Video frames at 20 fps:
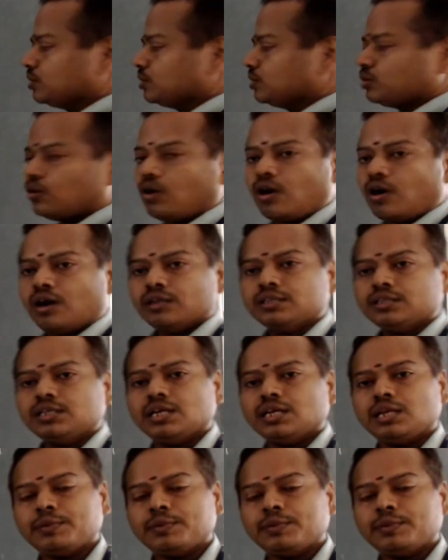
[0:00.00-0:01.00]
So all
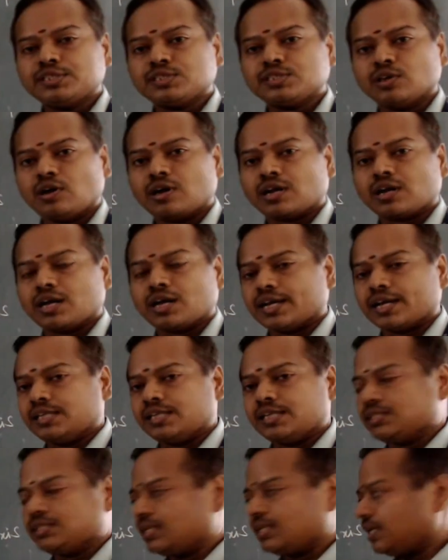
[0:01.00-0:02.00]
the elements are
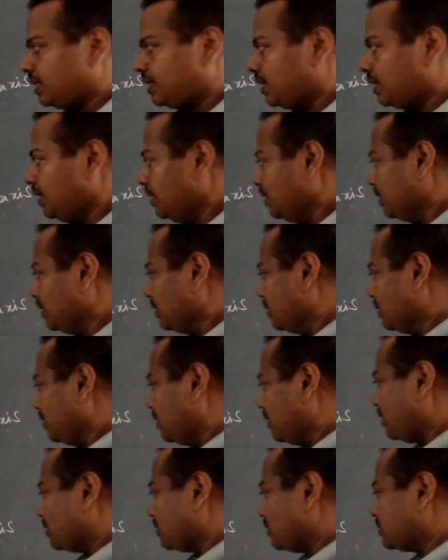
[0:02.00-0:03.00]
arranged in
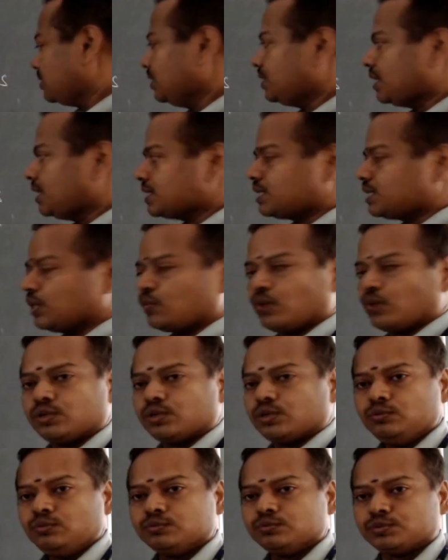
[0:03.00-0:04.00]
a theta is equal
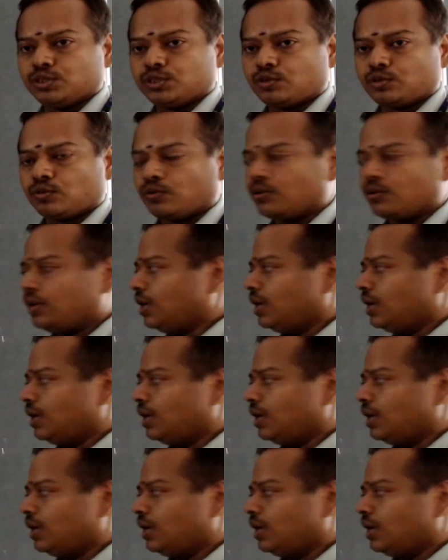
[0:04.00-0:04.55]
to 0.